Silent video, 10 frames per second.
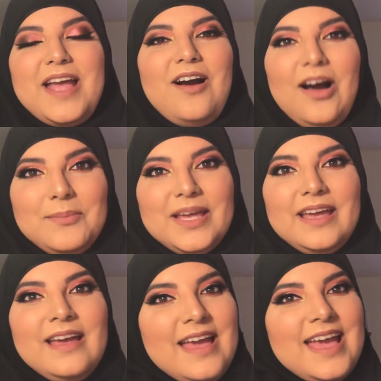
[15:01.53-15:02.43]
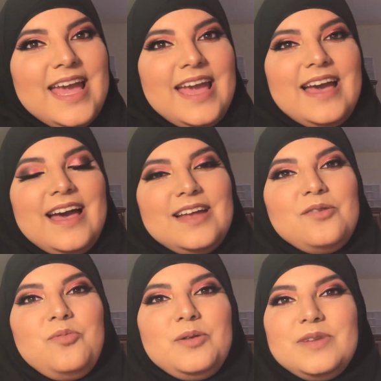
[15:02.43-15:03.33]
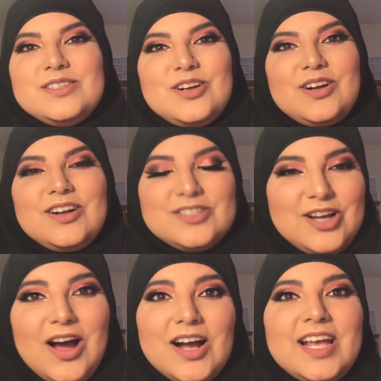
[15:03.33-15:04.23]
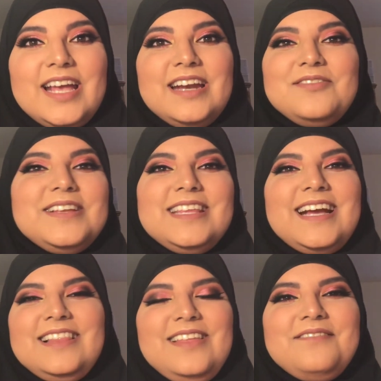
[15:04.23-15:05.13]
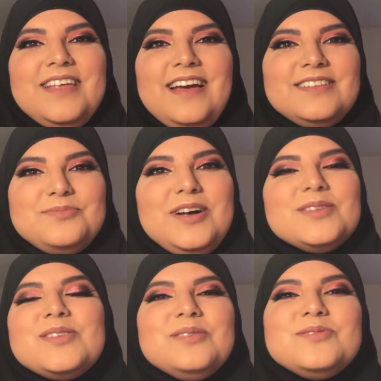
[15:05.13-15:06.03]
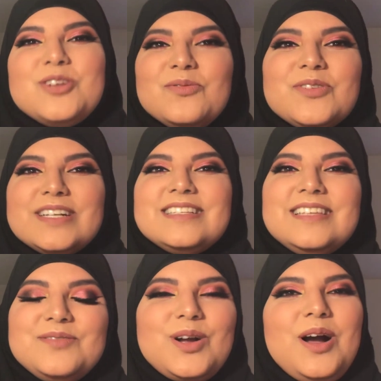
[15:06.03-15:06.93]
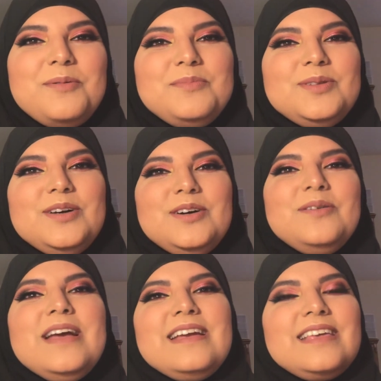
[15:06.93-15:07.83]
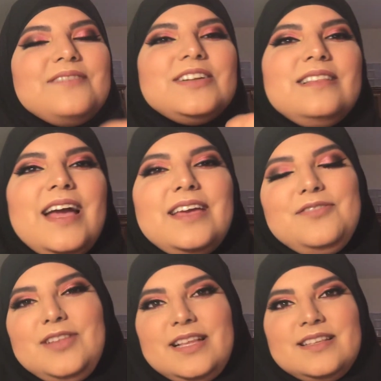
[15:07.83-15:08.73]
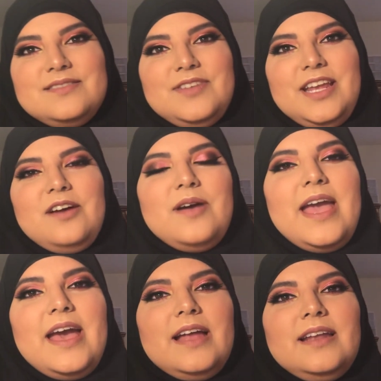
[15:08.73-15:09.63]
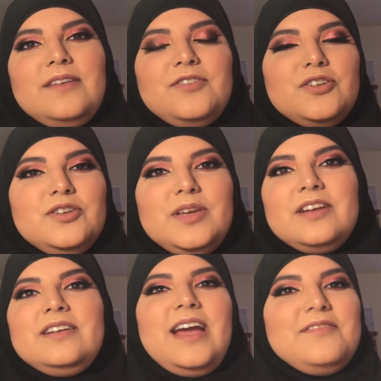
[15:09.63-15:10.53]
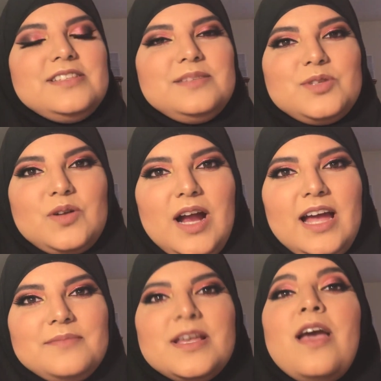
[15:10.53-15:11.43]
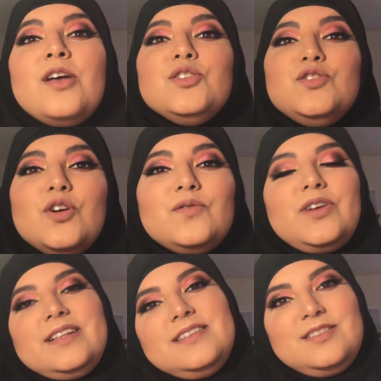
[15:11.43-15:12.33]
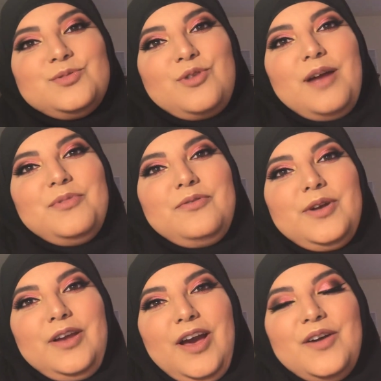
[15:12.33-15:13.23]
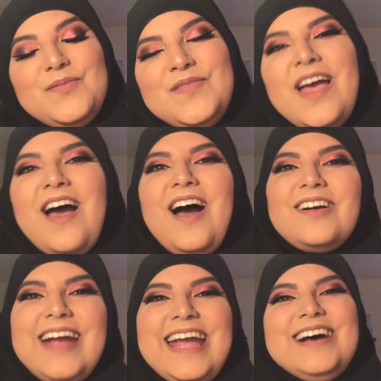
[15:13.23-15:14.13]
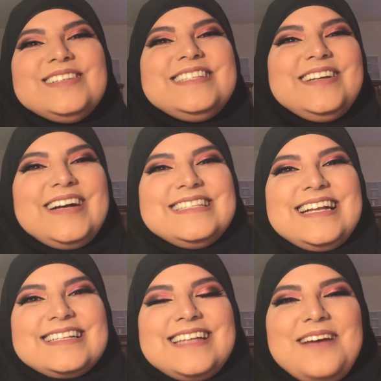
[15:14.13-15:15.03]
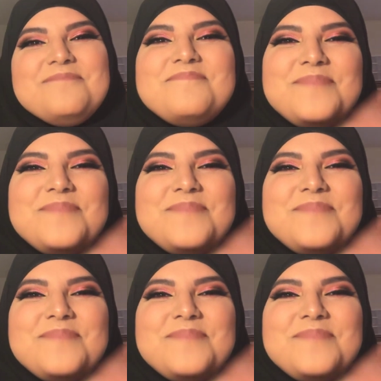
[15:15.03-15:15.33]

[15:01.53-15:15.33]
my hobby, and when we start talking and everything, I love that as well. So don't forget to leave a comment below. Give it a like if you like this video, and if you're new here and haven't subscribed, don't forget to subscribe before you go. All right, I'll see you guys next time.